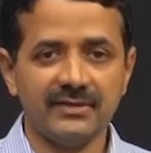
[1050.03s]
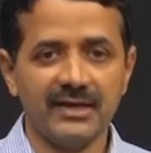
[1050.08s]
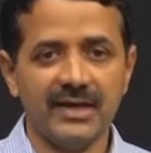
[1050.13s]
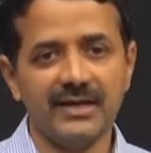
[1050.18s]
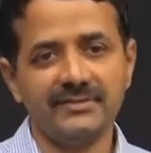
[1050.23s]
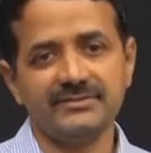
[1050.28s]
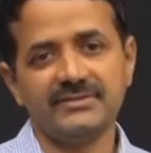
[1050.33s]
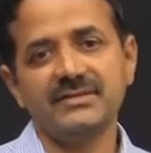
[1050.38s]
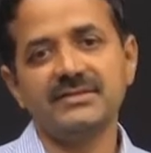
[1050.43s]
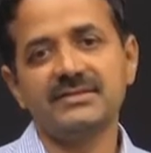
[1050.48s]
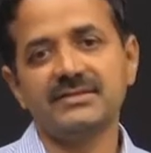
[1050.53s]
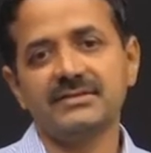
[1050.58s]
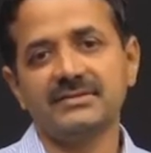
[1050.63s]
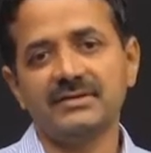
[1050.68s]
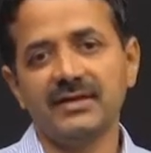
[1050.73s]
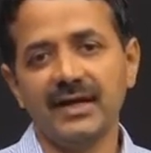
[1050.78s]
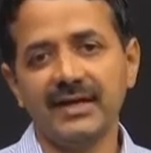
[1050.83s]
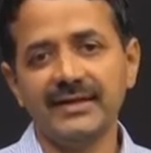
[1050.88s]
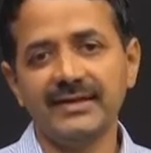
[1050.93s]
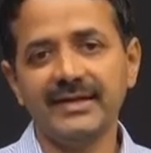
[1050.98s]
I have just
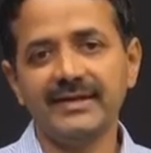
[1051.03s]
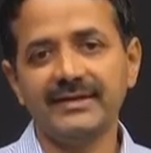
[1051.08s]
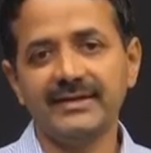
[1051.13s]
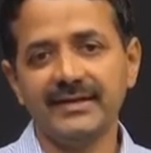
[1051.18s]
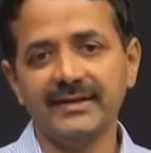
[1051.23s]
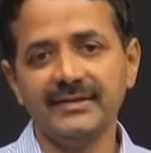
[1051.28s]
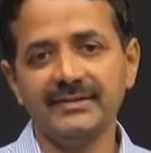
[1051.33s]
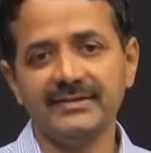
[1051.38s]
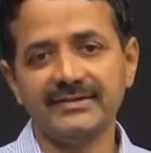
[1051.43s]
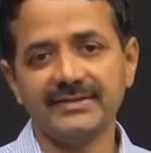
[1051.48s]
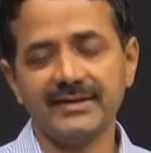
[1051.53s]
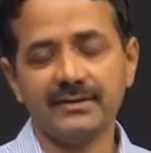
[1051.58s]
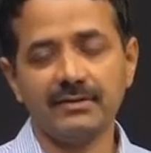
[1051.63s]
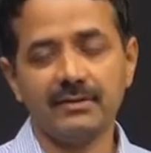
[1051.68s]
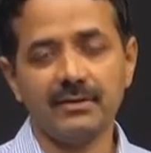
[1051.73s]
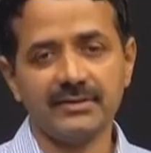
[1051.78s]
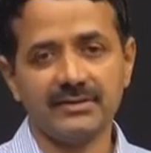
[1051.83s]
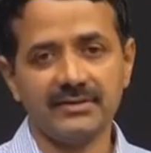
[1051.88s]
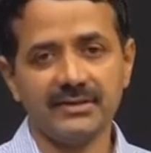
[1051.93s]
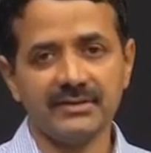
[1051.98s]
highlighted, these are
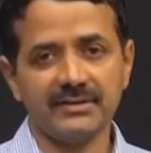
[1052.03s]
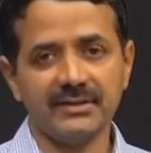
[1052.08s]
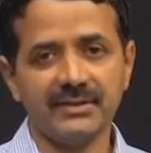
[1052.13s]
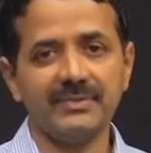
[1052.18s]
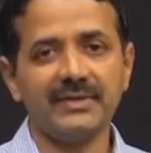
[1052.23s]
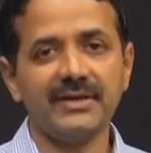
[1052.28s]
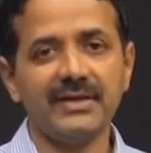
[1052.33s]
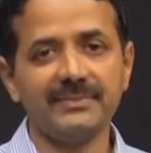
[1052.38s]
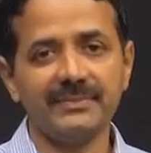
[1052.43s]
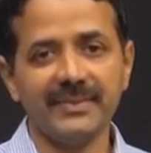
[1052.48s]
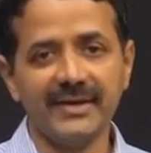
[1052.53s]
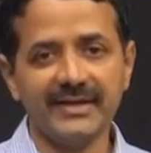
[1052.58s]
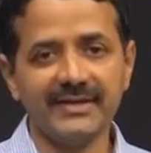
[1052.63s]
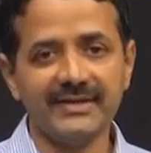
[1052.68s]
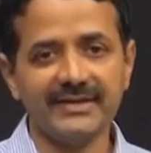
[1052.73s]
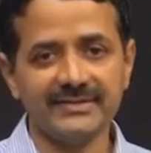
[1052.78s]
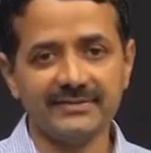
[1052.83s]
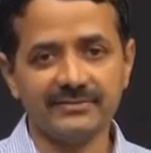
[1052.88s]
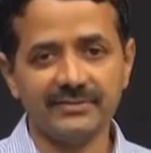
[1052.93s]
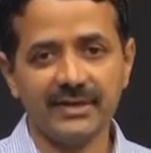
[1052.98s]
not the typical
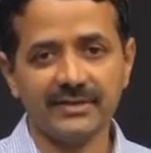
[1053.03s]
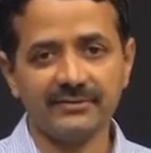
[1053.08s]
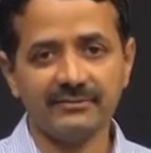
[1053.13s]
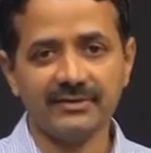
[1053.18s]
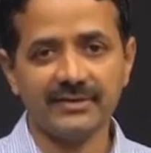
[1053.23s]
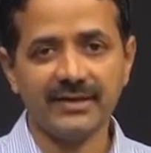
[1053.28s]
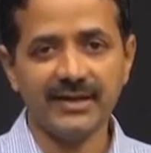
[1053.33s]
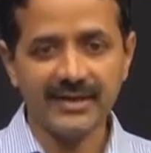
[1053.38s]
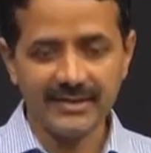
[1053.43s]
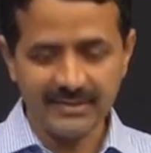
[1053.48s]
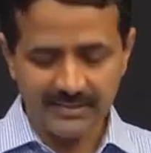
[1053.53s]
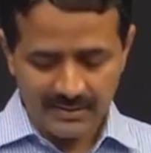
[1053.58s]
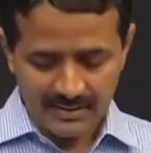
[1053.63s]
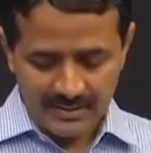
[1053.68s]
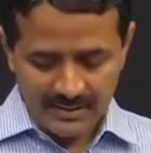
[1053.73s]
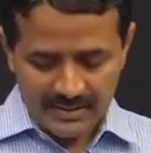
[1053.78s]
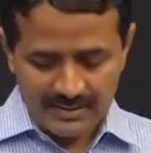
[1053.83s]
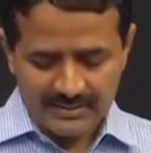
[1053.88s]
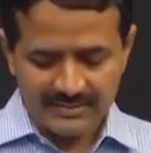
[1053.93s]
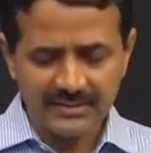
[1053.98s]
pedigrees that we write,
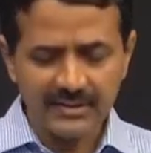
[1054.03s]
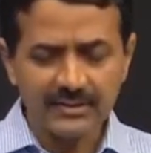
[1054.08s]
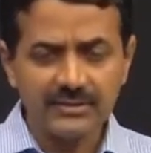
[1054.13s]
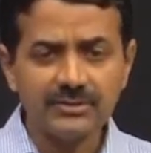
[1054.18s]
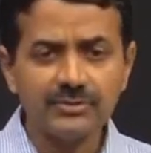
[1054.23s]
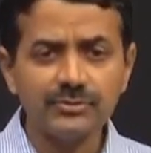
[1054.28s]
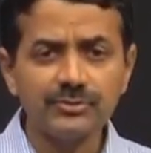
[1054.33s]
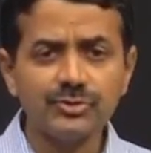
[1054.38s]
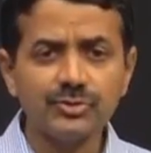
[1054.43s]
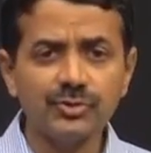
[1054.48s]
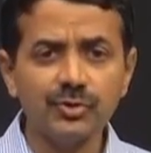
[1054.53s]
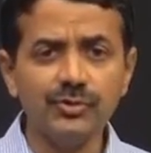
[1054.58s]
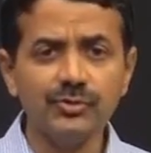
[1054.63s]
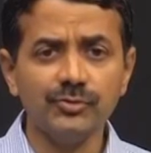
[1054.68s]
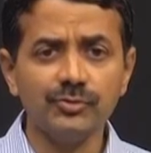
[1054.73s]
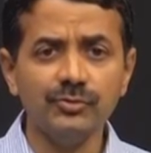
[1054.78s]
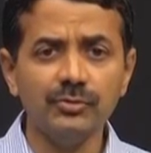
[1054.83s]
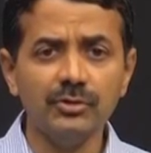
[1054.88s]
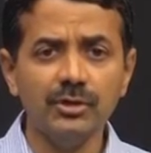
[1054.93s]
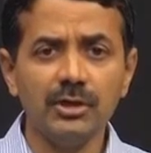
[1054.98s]
just to show
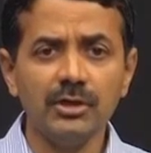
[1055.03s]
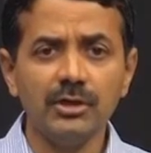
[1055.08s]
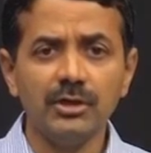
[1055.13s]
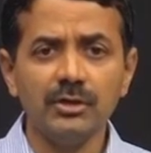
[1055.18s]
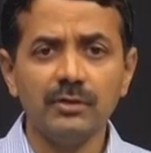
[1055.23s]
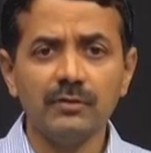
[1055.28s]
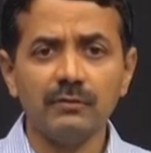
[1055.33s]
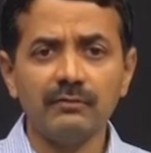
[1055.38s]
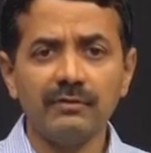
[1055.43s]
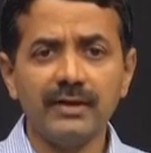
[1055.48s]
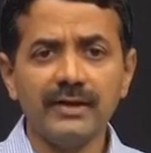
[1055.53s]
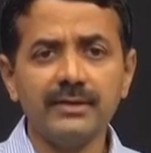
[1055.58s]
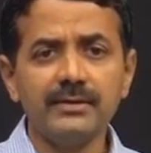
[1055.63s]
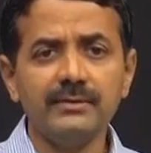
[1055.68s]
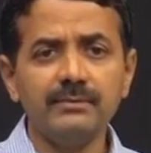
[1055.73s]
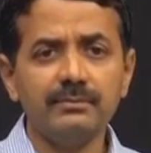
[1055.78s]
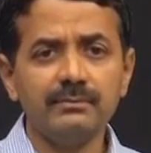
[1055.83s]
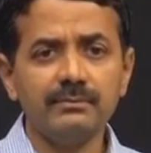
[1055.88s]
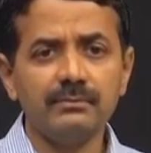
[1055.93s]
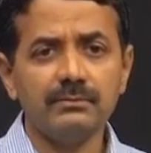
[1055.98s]
you
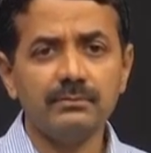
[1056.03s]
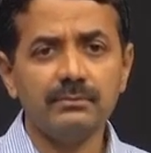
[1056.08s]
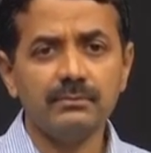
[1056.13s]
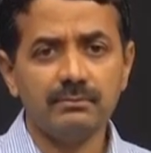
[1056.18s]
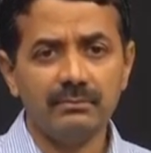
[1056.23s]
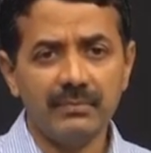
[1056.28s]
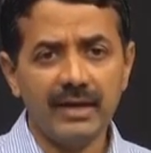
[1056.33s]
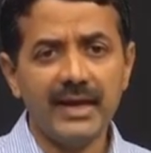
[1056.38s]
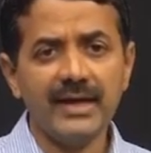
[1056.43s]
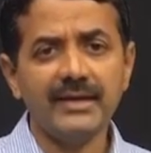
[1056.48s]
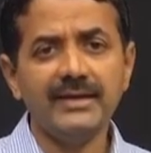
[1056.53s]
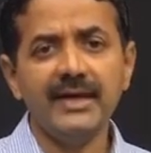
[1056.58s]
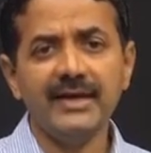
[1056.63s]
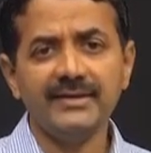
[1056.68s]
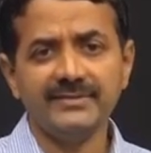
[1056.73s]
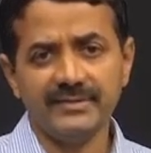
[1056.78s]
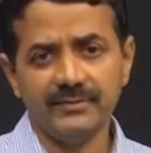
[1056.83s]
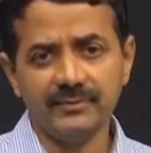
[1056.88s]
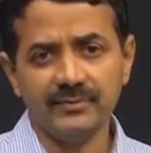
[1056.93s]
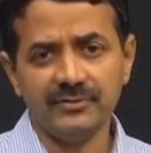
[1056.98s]
one man
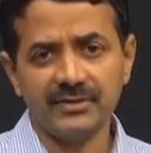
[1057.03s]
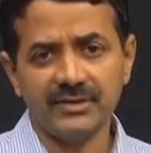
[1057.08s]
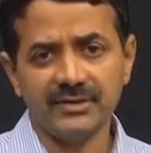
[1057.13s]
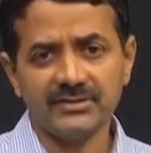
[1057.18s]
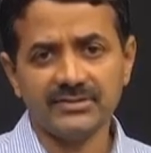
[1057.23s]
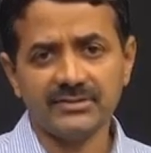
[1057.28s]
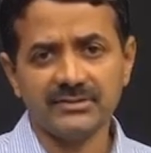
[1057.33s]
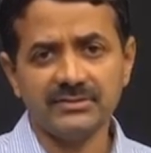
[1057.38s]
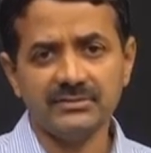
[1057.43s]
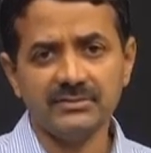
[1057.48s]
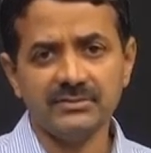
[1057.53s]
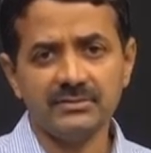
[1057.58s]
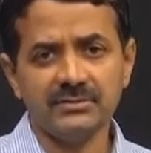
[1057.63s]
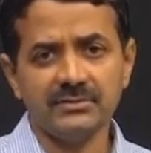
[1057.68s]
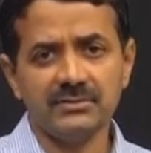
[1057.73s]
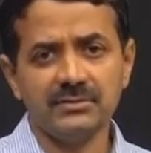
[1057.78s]
has a mutation,